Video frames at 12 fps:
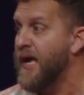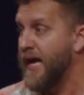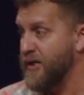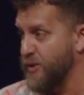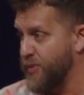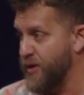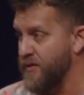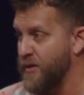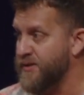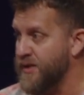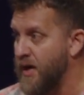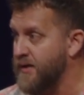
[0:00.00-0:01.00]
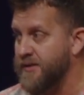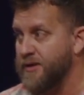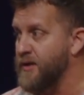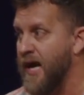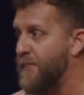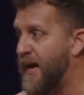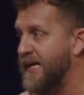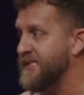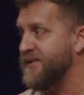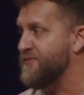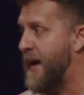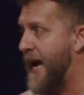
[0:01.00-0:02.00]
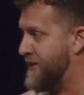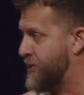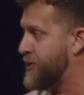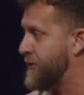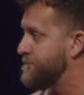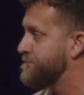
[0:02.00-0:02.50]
and you put on those socks that you're not positive matched.